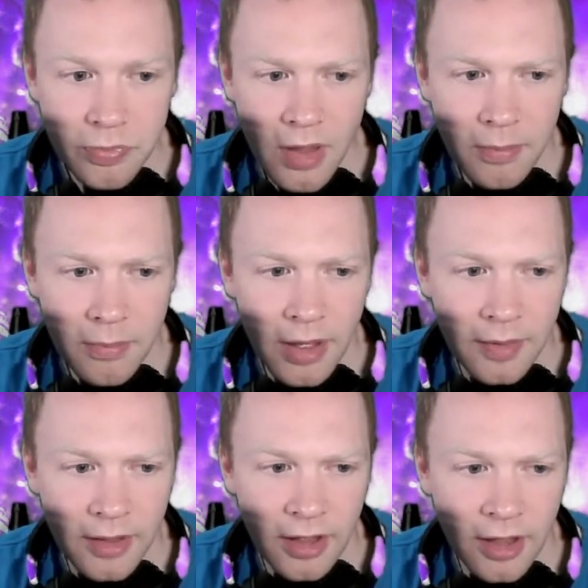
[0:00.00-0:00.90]
But
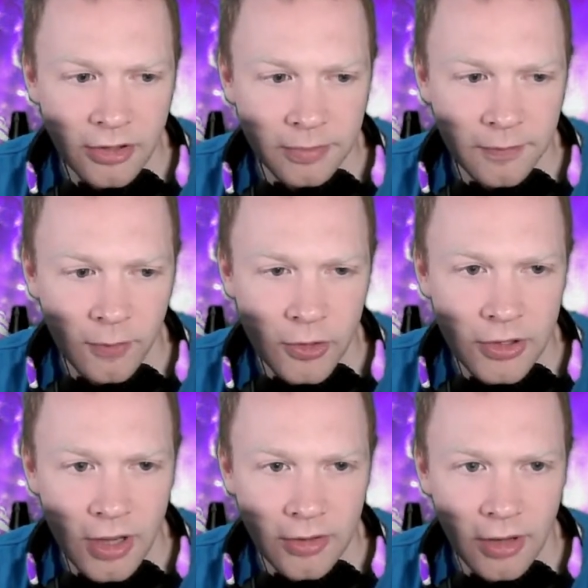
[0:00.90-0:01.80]
just before you
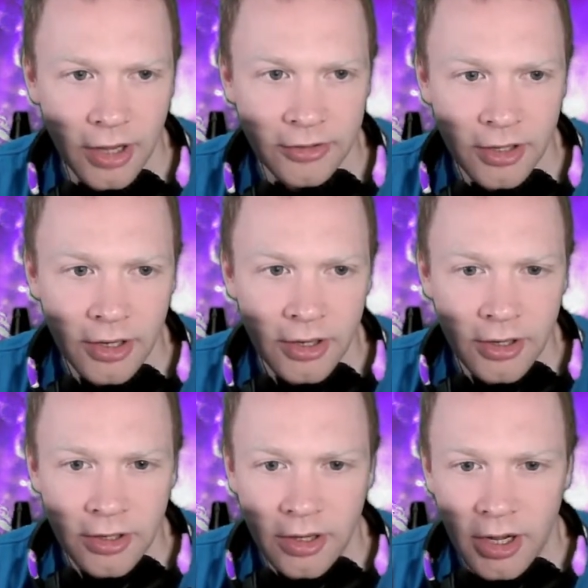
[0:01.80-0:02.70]
go, guys,
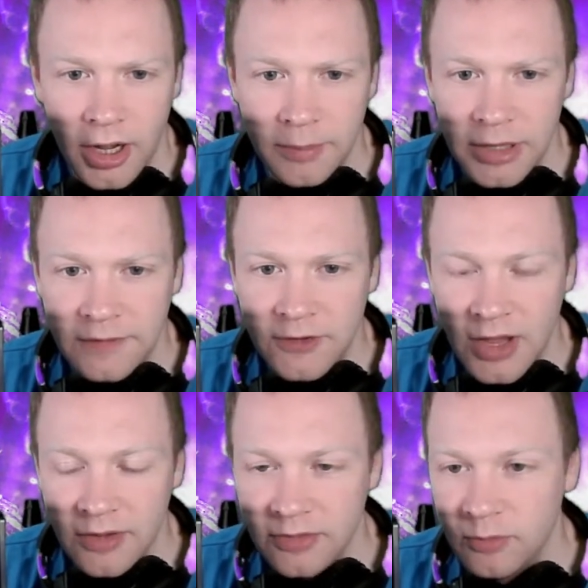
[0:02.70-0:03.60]
if you
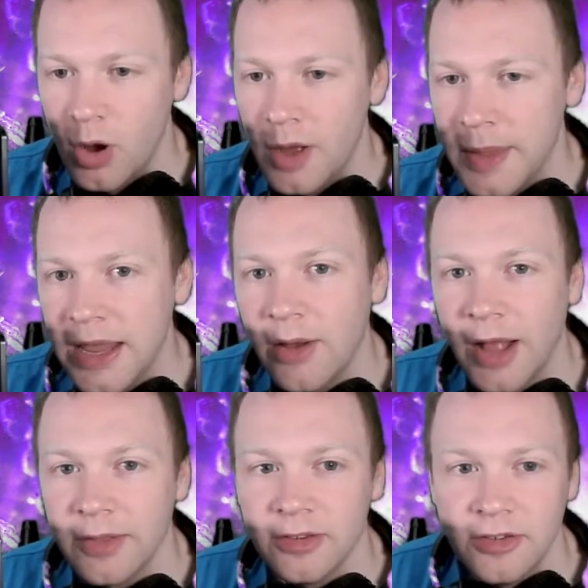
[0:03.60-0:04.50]
weren't here
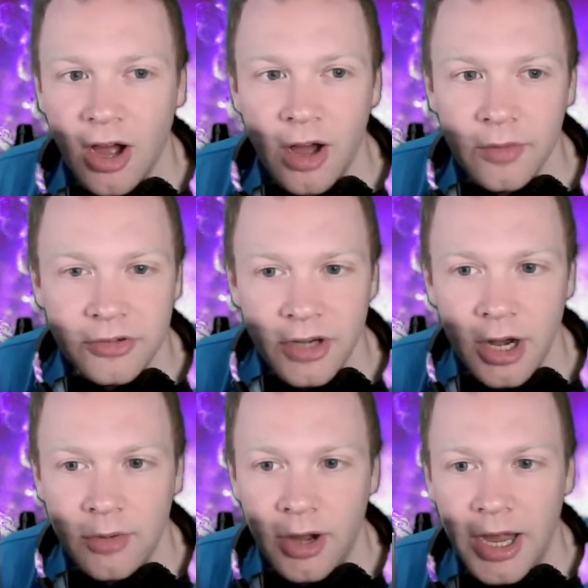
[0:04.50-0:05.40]
at the start of the
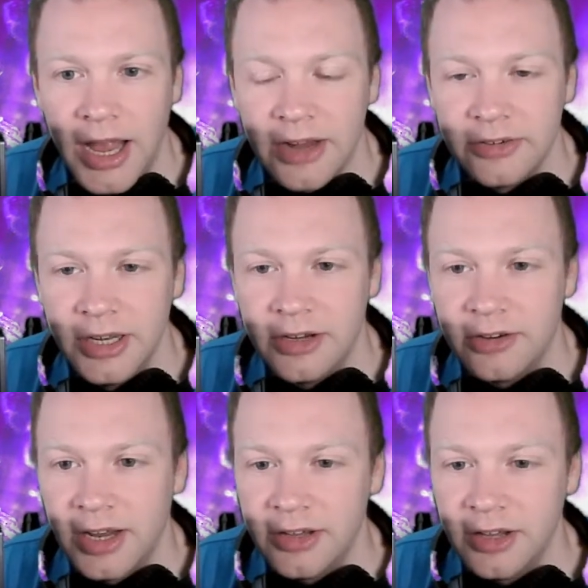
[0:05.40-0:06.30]
show, I actually
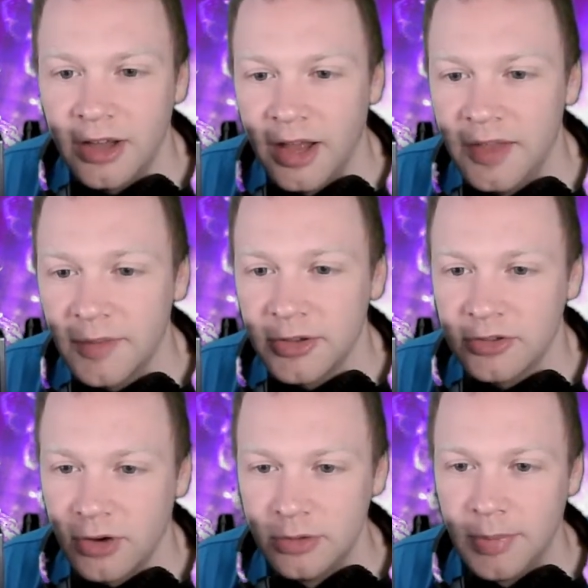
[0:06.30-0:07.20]
created another
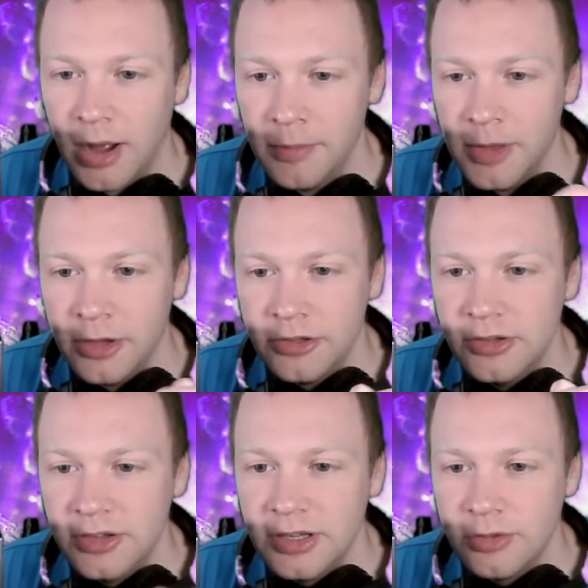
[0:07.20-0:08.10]
scroll bar. So you
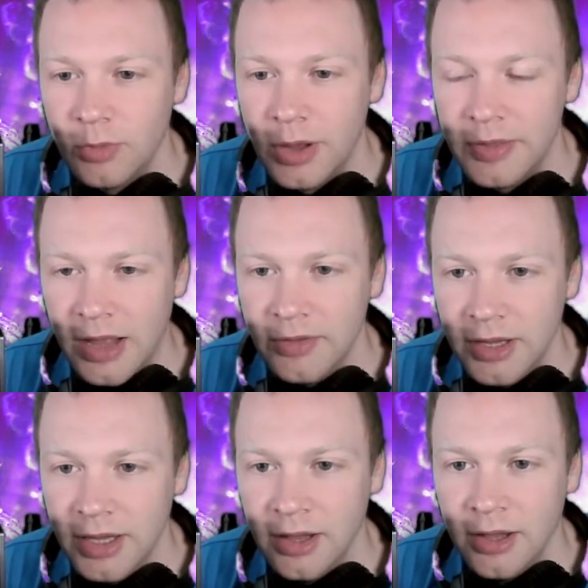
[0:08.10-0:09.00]
see this one down
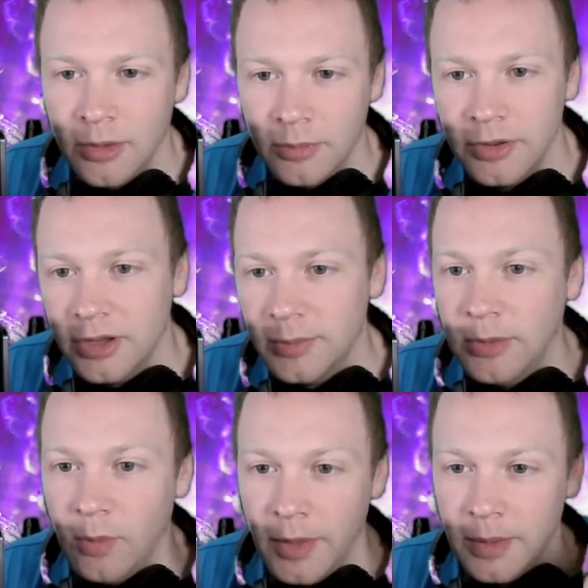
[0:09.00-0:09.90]
here. Well, there's going to be
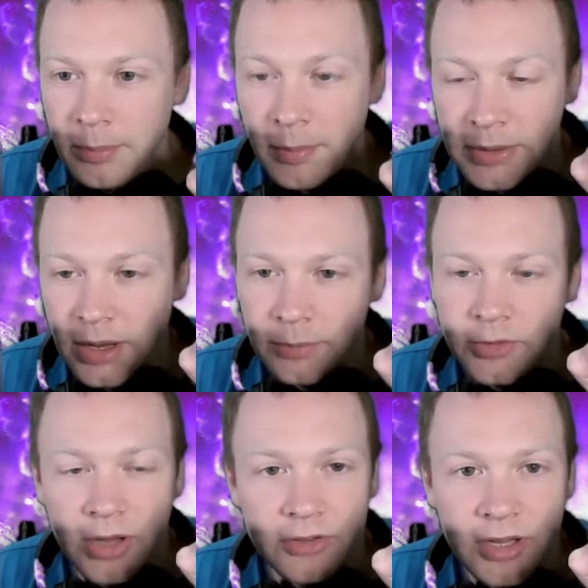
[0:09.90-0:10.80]
one popping up
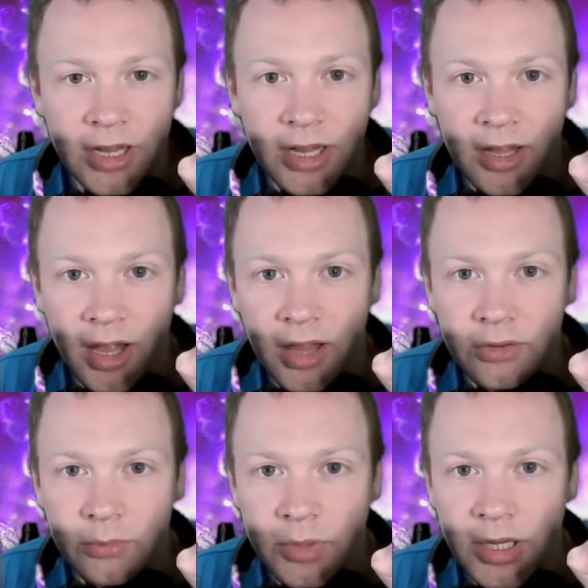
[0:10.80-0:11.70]
just here
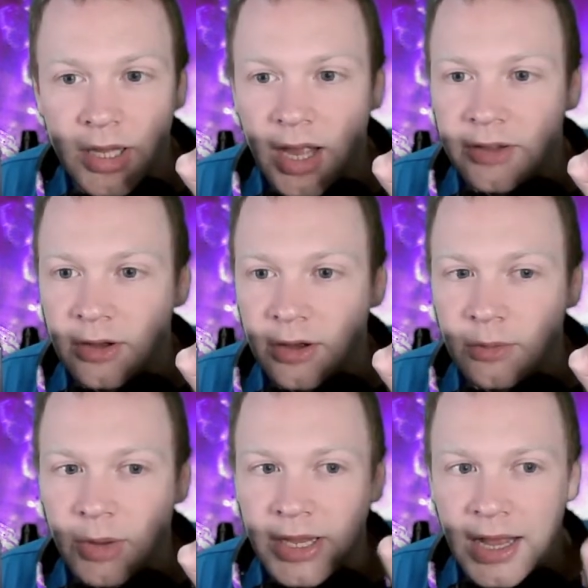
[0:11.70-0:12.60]
as we head our
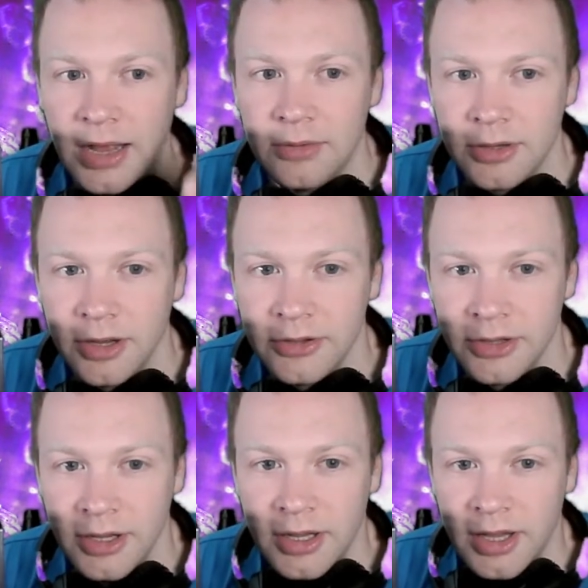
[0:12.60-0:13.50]
way out, guys.
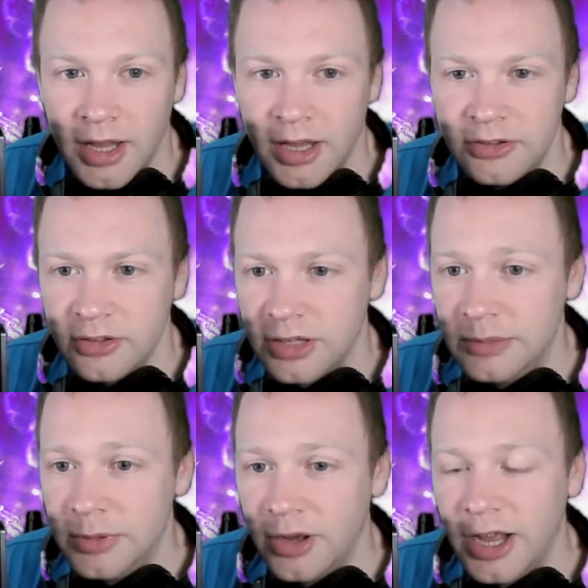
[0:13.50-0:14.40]
And just
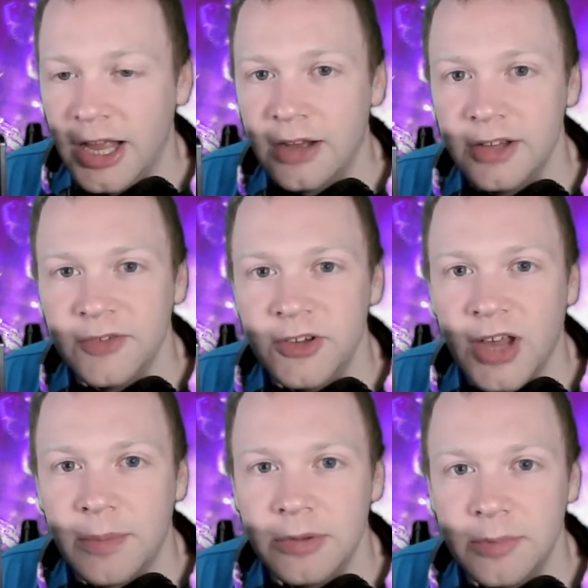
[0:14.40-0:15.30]
keep your eye out. If you
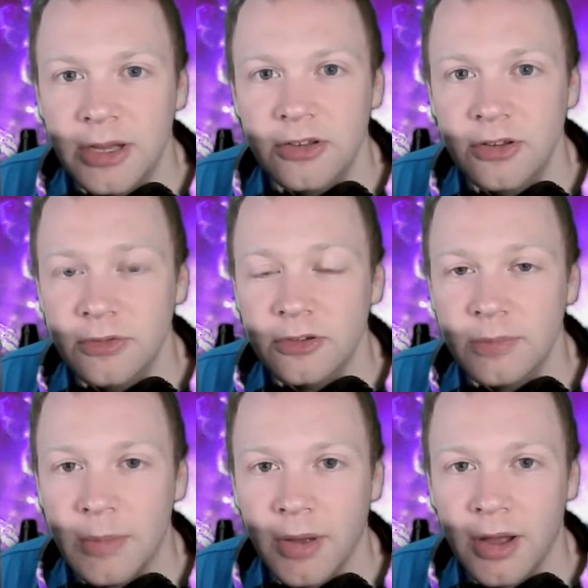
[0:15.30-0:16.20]
happen to be a YouTube
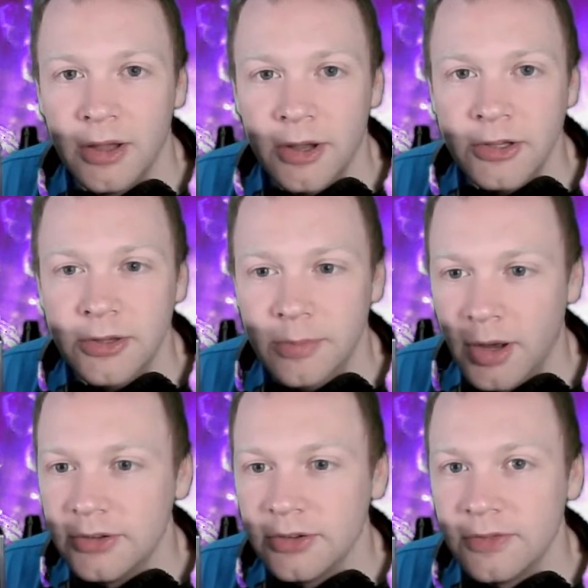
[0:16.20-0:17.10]
member, you
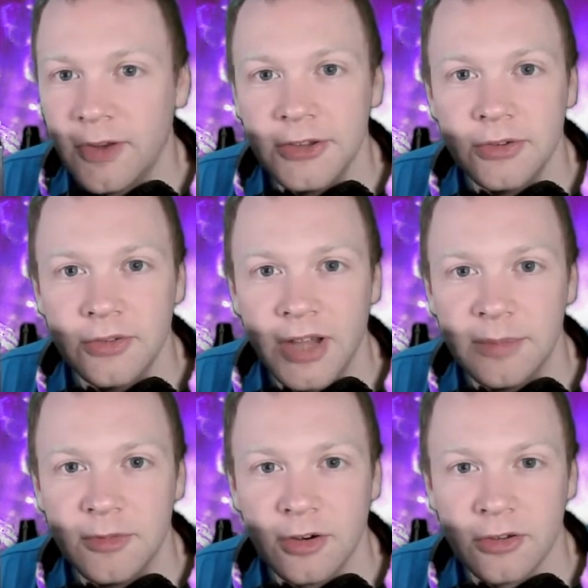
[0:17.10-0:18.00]
might just find your
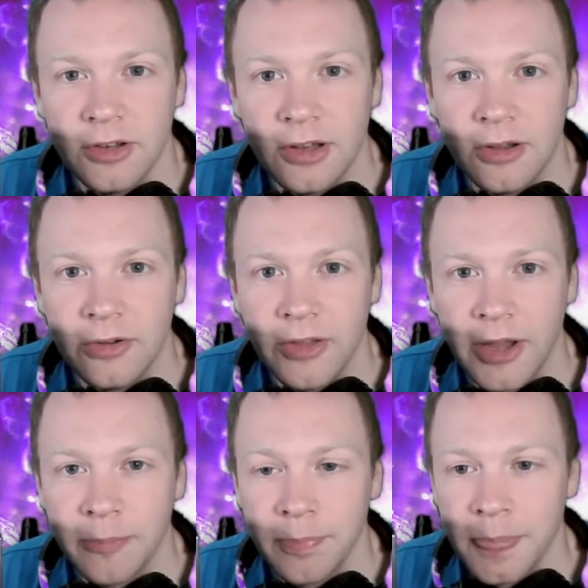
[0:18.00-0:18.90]
name crossing along there.